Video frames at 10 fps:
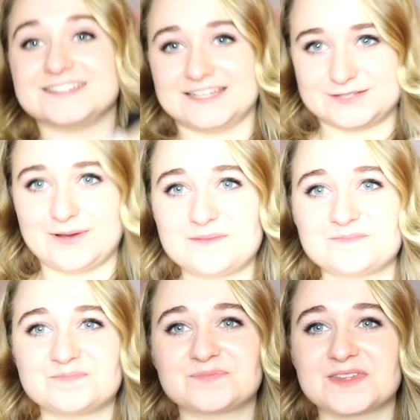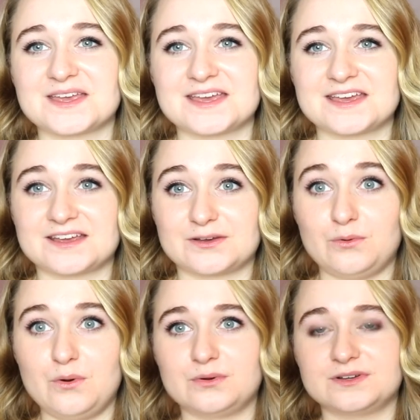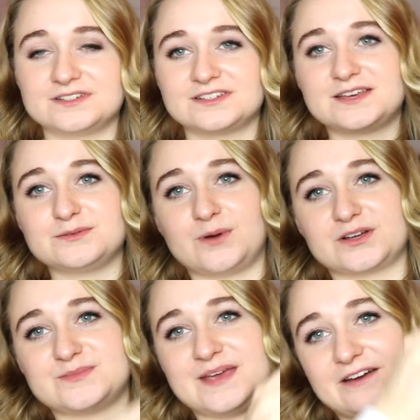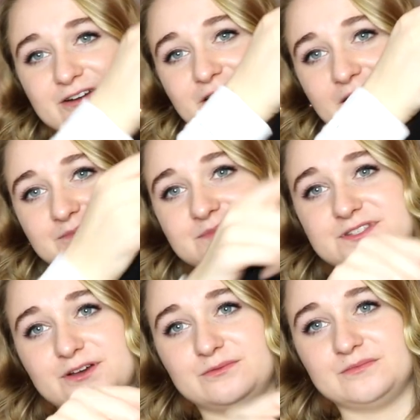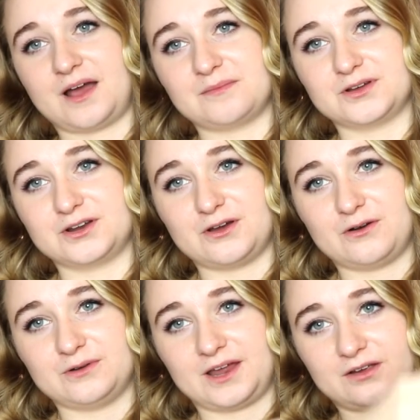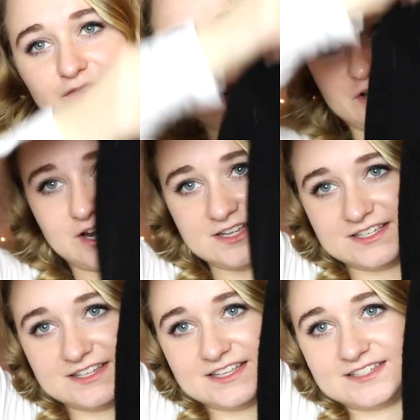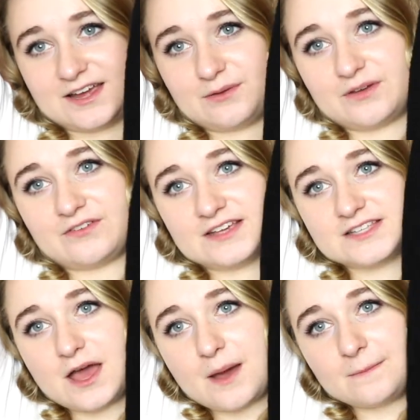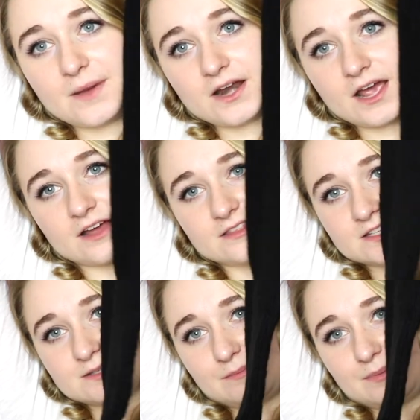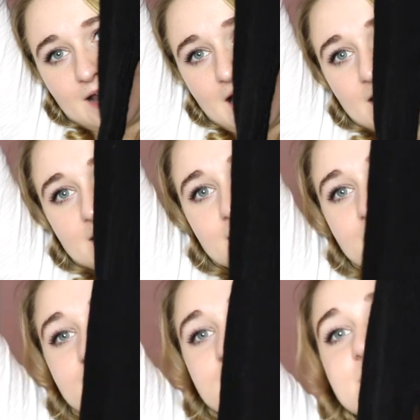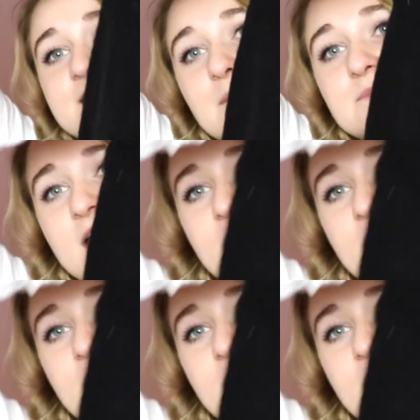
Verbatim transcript: it's this way. Woo, keeps washing me out. Okay, so I'm gonna go like really crazy in this now, my face. But I got this black stepped